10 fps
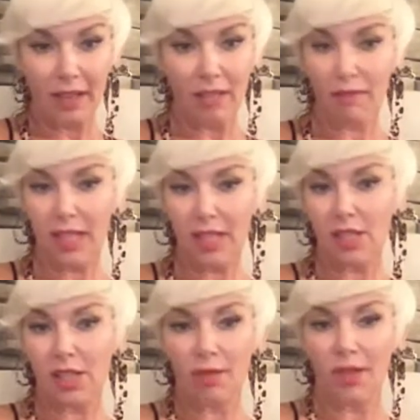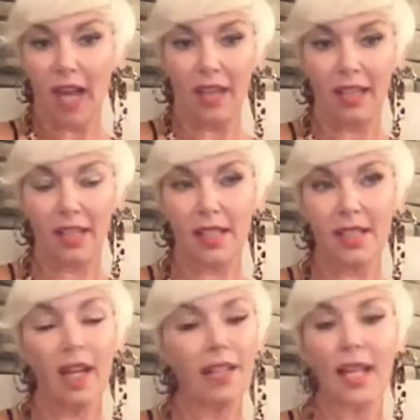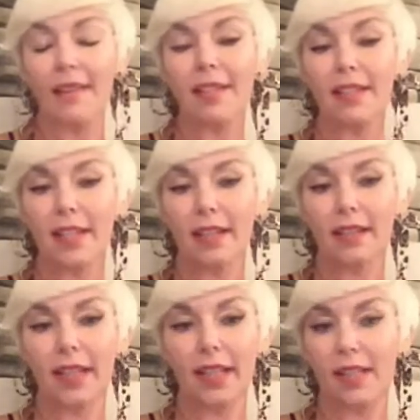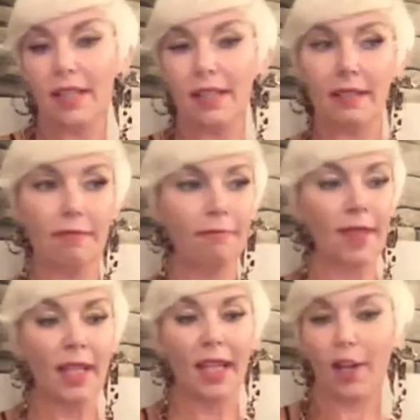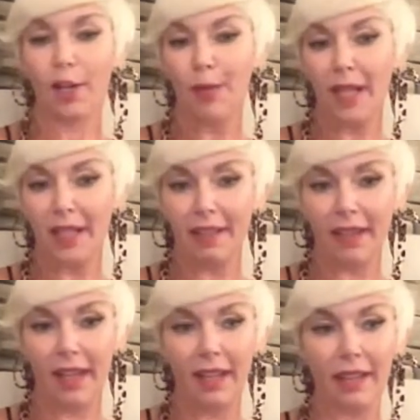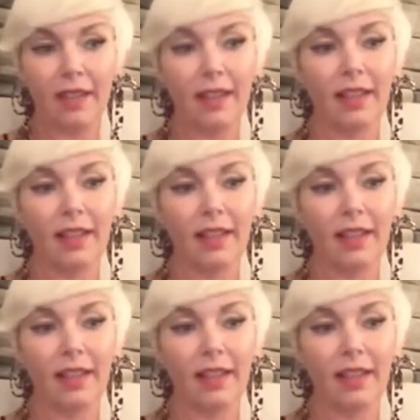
They don't need to do that. It's not necessary. It doesn't help anything.